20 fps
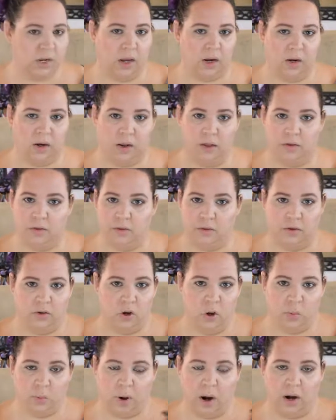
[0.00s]
got
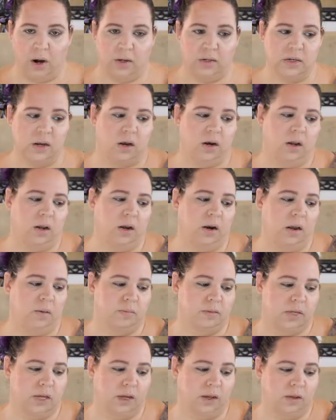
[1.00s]
no product on it,
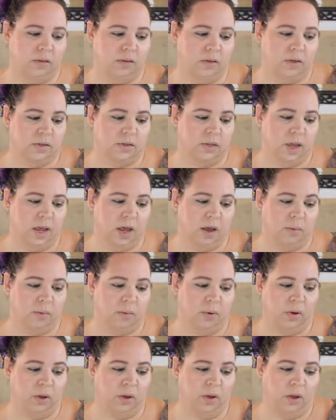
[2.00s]
I'm taking this
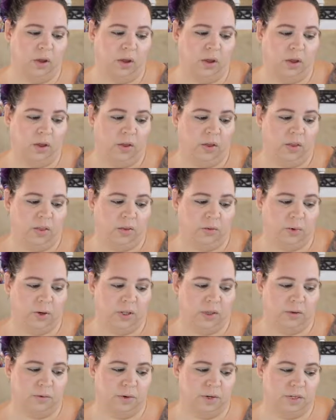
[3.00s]

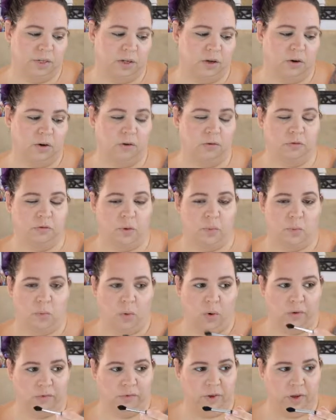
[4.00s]
M330 from
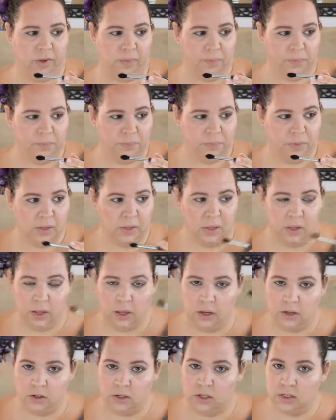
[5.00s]
Morphe
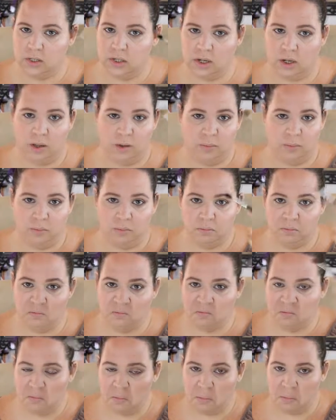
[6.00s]
and just gonna
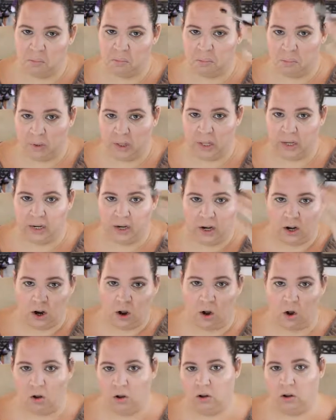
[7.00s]
blend it
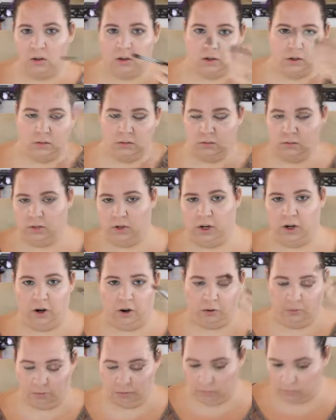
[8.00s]
all, and you
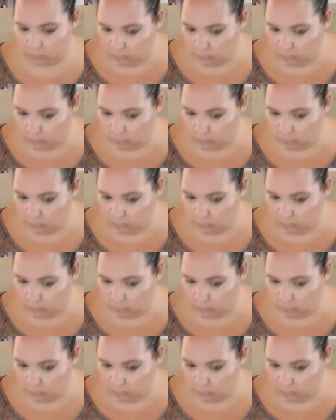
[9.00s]
know,